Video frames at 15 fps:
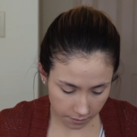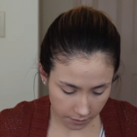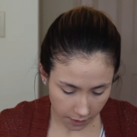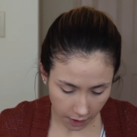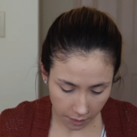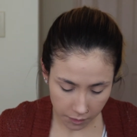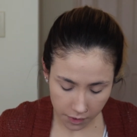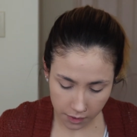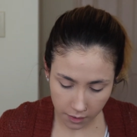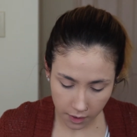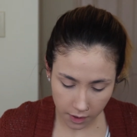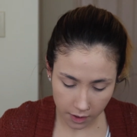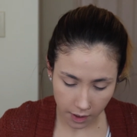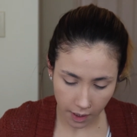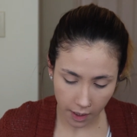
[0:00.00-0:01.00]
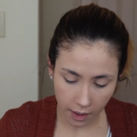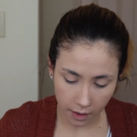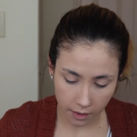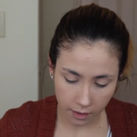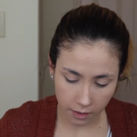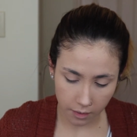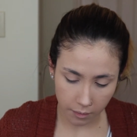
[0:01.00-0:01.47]
And I'm just going to take a
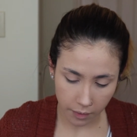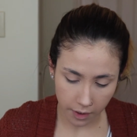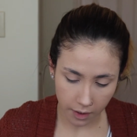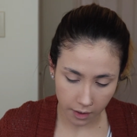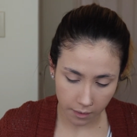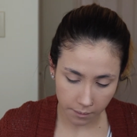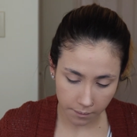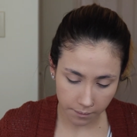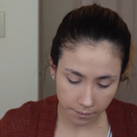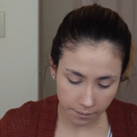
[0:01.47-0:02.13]
little bit